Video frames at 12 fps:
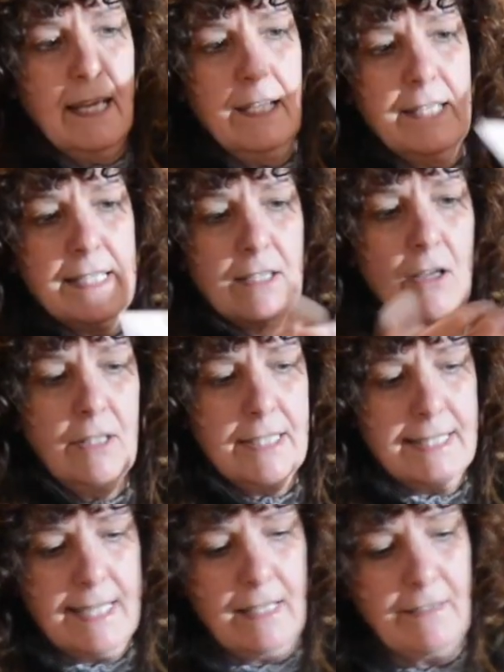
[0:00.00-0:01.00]
and it's all this
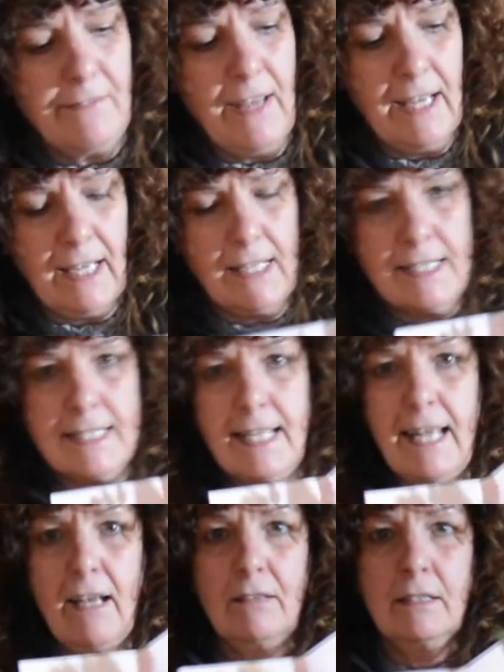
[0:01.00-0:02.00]
cellophane can
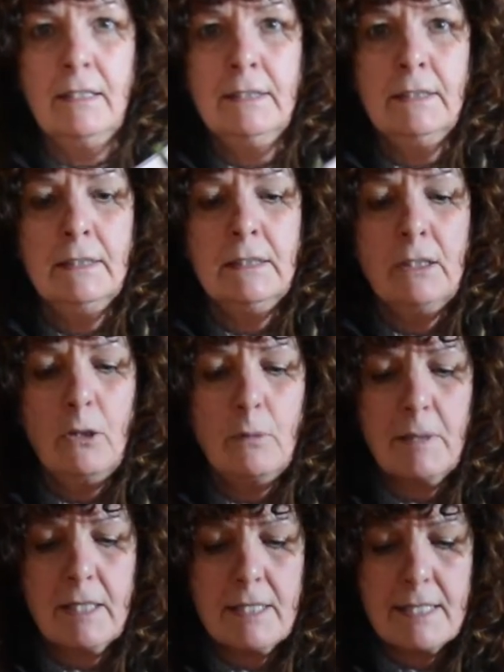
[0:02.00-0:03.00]
stay on.
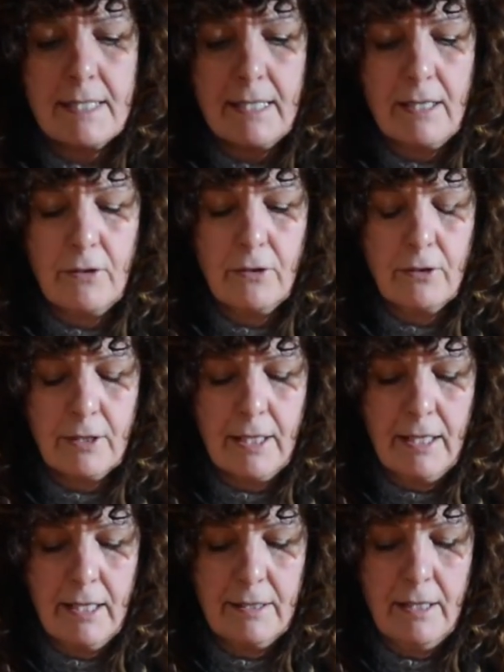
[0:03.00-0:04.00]
Hope you can see it
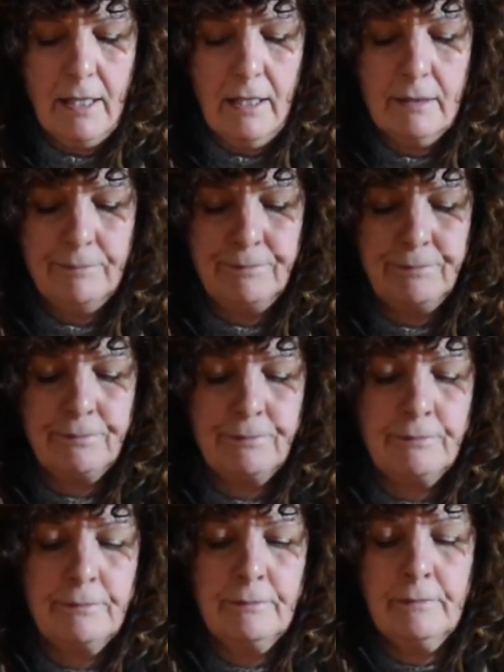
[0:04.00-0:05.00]
okay there.
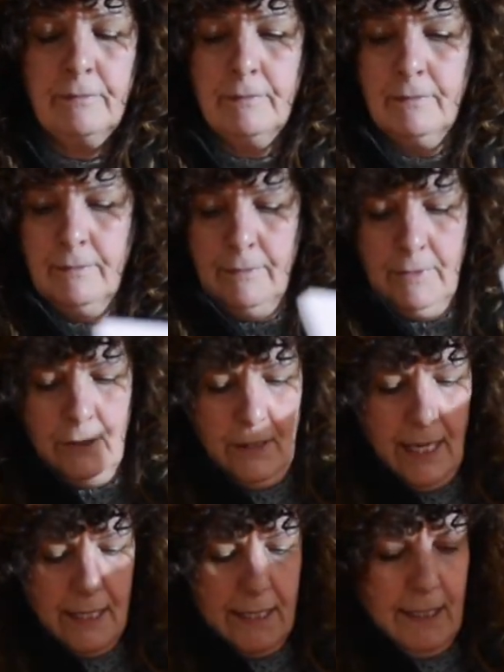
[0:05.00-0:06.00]
Well,
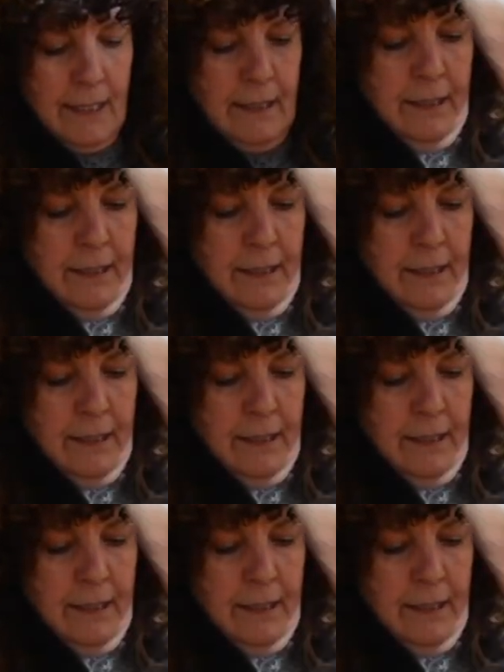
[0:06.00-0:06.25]
that's